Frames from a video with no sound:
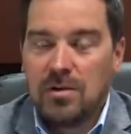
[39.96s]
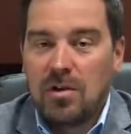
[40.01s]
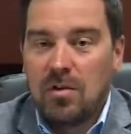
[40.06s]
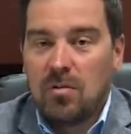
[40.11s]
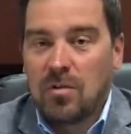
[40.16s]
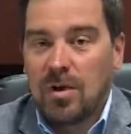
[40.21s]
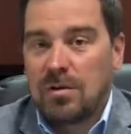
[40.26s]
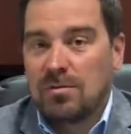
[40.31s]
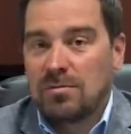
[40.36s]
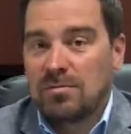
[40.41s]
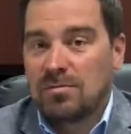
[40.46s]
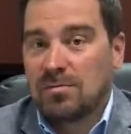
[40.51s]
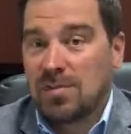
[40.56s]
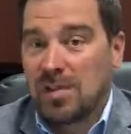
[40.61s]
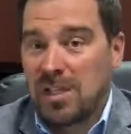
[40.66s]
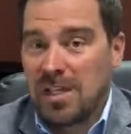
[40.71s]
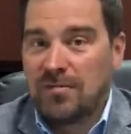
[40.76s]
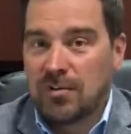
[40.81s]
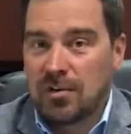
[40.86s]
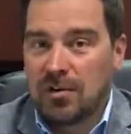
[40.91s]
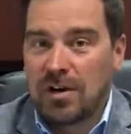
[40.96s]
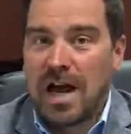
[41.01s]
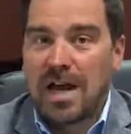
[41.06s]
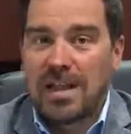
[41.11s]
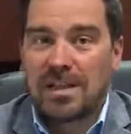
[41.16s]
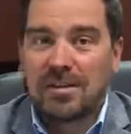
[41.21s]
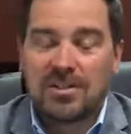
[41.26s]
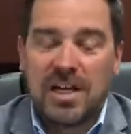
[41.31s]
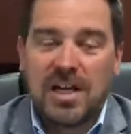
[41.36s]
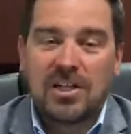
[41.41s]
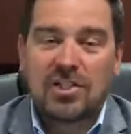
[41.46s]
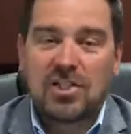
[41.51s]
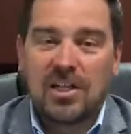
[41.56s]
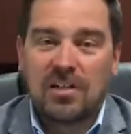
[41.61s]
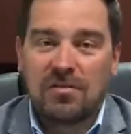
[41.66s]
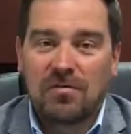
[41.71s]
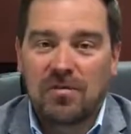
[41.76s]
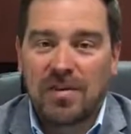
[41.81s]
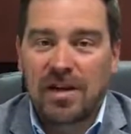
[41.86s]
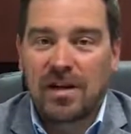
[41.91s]
Well, believe it or not, there's actually
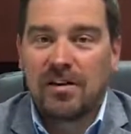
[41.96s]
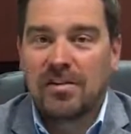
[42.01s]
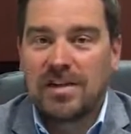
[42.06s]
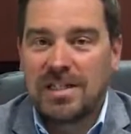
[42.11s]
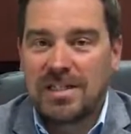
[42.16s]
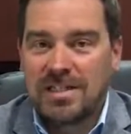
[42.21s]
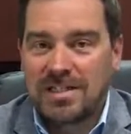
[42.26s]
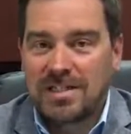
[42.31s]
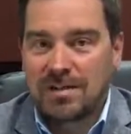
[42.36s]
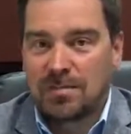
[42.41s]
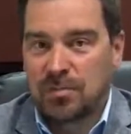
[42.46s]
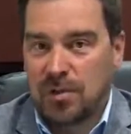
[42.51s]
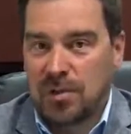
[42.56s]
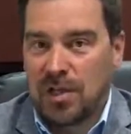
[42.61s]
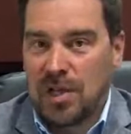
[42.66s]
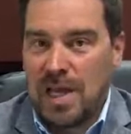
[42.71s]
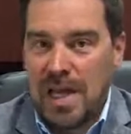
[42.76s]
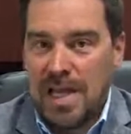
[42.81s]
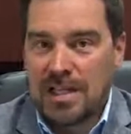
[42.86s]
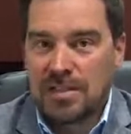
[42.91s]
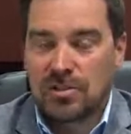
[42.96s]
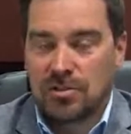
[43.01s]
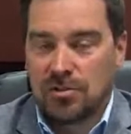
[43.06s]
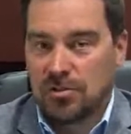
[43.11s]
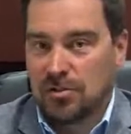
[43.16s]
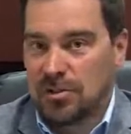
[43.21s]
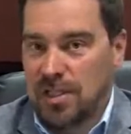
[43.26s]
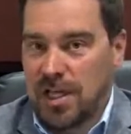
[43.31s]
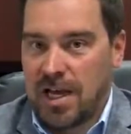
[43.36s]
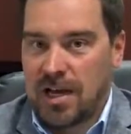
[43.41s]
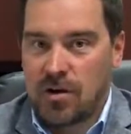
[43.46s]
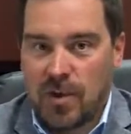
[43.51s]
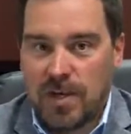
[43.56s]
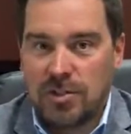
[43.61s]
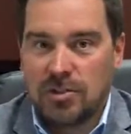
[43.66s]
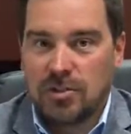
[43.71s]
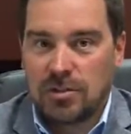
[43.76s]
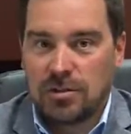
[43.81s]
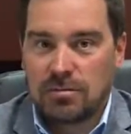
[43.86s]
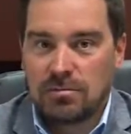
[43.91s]
a very simple answer to that
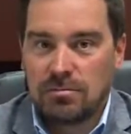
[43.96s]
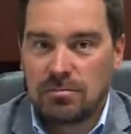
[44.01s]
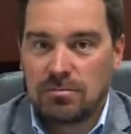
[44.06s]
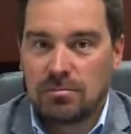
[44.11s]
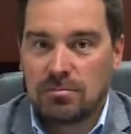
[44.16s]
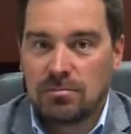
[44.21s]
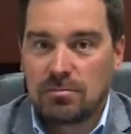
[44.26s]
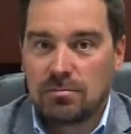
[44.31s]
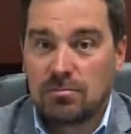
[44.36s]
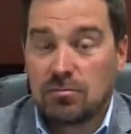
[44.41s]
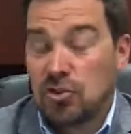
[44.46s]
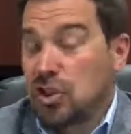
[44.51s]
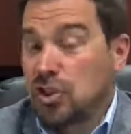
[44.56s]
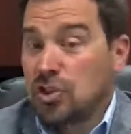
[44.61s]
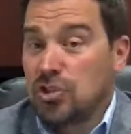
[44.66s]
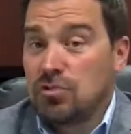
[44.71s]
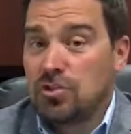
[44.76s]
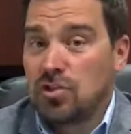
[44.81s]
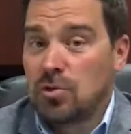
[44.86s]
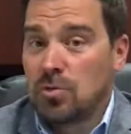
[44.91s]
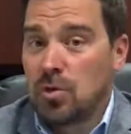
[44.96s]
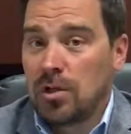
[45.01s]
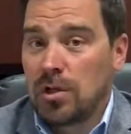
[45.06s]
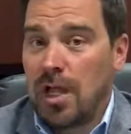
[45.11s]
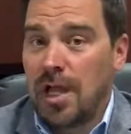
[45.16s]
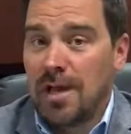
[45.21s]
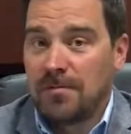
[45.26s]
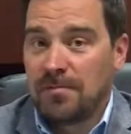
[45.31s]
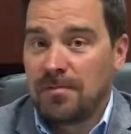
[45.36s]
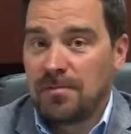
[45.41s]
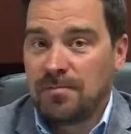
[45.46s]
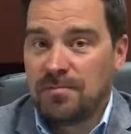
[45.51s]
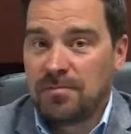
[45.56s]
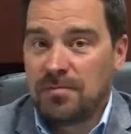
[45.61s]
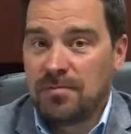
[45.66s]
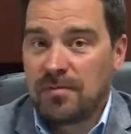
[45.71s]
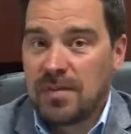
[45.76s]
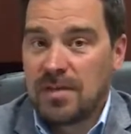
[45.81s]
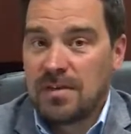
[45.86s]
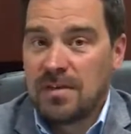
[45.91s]
question. Just use the word life.
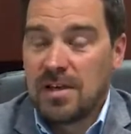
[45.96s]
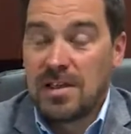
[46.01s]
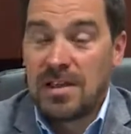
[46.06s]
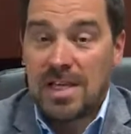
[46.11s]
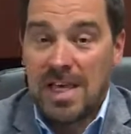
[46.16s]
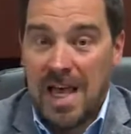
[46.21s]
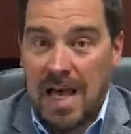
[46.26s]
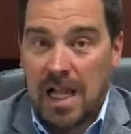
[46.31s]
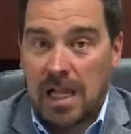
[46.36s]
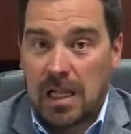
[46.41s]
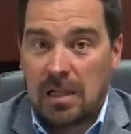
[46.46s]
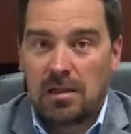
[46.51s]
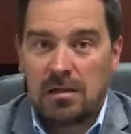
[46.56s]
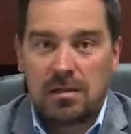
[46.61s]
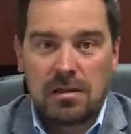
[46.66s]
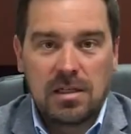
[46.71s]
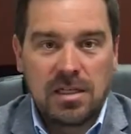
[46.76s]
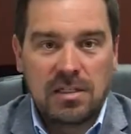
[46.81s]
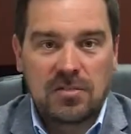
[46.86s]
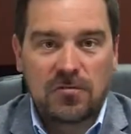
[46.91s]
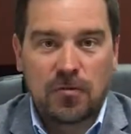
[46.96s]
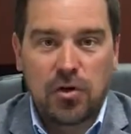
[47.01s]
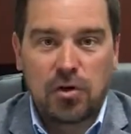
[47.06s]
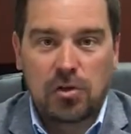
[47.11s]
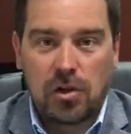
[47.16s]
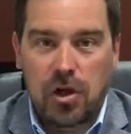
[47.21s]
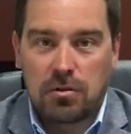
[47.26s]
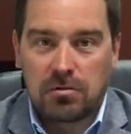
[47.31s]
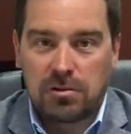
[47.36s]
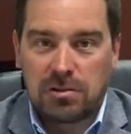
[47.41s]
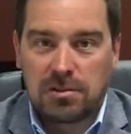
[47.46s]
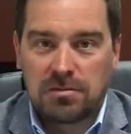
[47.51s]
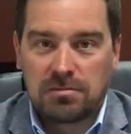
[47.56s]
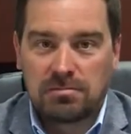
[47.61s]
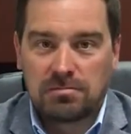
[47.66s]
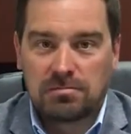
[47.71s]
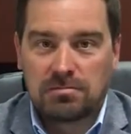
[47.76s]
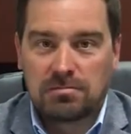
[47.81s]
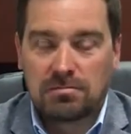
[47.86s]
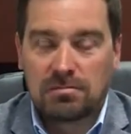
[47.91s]
The L is for your loans.
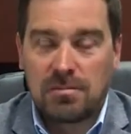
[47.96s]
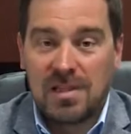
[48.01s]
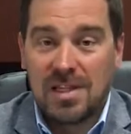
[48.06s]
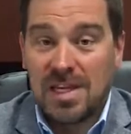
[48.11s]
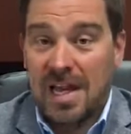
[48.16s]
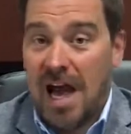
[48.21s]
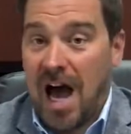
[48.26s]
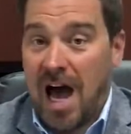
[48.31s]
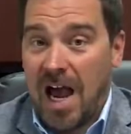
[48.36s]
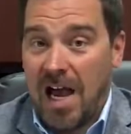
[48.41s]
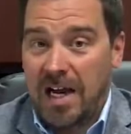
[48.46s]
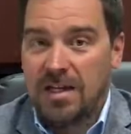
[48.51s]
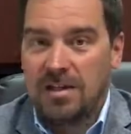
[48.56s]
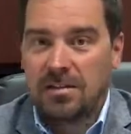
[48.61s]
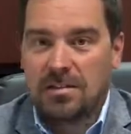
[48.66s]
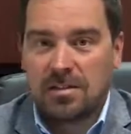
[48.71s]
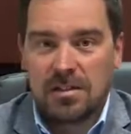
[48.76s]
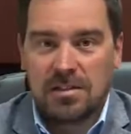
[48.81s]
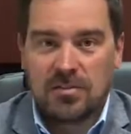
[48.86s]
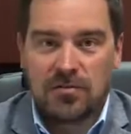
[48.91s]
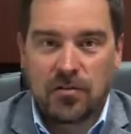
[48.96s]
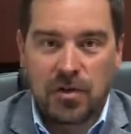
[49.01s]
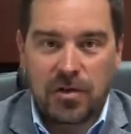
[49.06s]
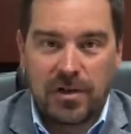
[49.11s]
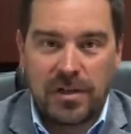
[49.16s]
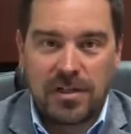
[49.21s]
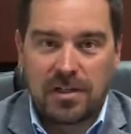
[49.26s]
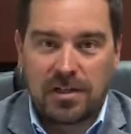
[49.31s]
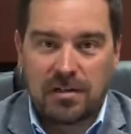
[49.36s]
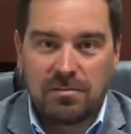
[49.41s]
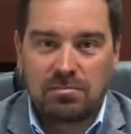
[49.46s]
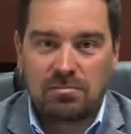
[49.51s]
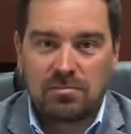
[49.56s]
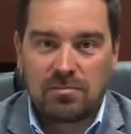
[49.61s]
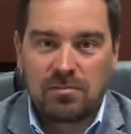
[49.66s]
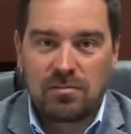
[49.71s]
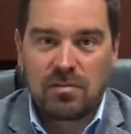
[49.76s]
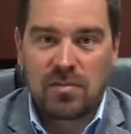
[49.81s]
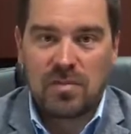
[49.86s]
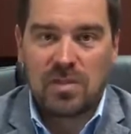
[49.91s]
The I is for your income.
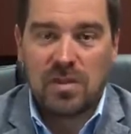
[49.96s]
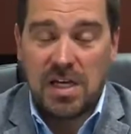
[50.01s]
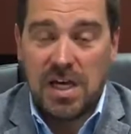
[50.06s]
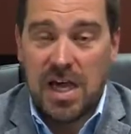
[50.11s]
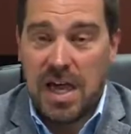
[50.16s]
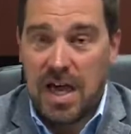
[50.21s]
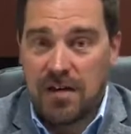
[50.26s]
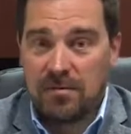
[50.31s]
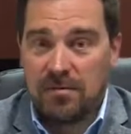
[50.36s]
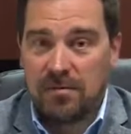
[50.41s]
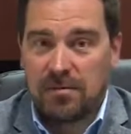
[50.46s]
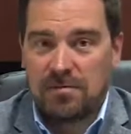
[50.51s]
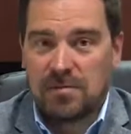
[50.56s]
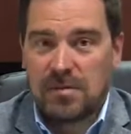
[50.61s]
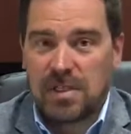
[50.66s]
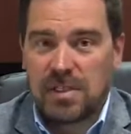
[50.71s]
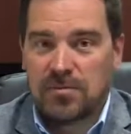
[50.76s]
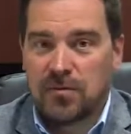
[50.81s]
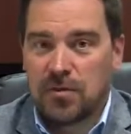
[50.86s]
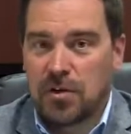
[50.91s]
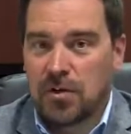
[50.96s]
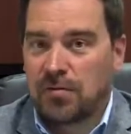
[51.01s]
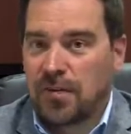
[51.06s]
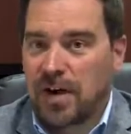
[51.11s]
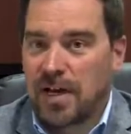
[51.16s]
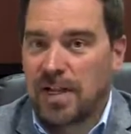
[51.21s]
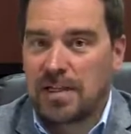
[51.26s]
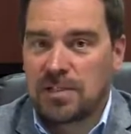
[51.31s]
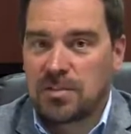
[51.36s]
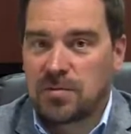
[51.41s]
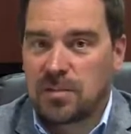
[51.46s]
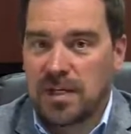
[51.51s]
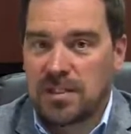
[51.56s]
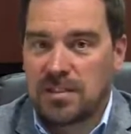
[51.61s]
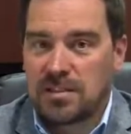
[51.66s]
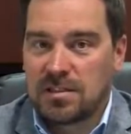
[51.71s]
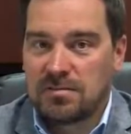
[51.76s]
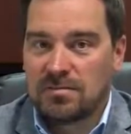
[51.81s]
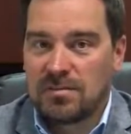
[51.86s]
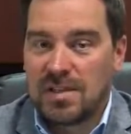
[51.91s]
The F is for your final
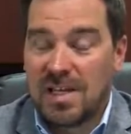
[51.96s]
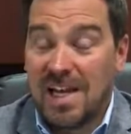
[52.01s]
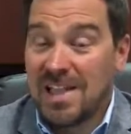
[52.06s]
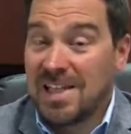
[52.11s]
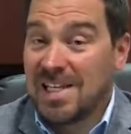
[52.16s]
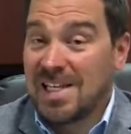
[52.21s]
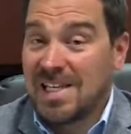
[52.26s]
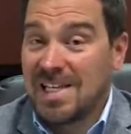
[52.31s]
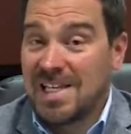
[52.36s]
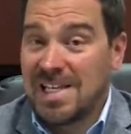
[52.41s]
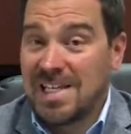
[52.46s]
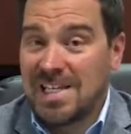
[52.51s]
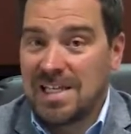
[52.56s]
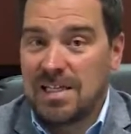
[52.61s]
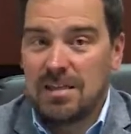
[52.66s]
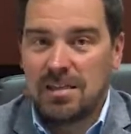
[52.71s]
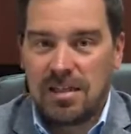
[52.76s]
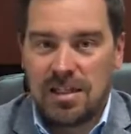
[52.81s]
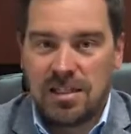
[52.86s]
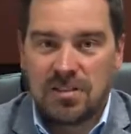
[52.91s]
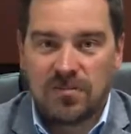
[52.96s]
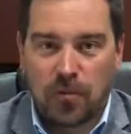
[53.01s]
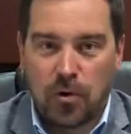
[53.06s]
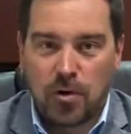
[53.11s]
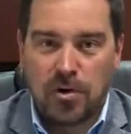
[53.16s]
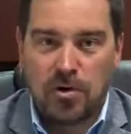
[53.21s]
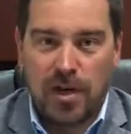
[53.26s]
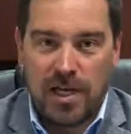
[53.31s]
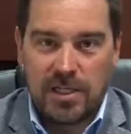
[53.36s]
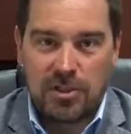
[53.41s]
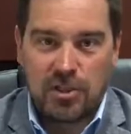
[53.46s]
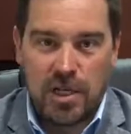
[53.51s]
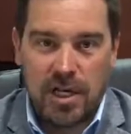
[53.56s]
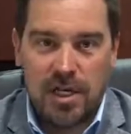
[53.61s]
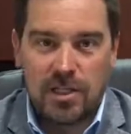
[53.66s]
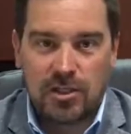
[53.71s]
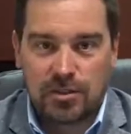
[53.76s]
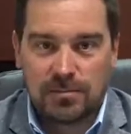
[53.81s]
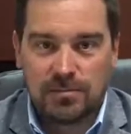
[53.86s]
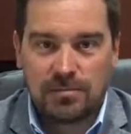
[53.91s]
expense. And the E is for your
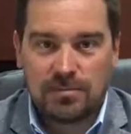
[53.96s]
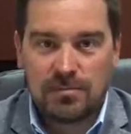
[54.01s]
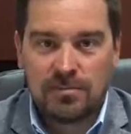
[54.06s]
education.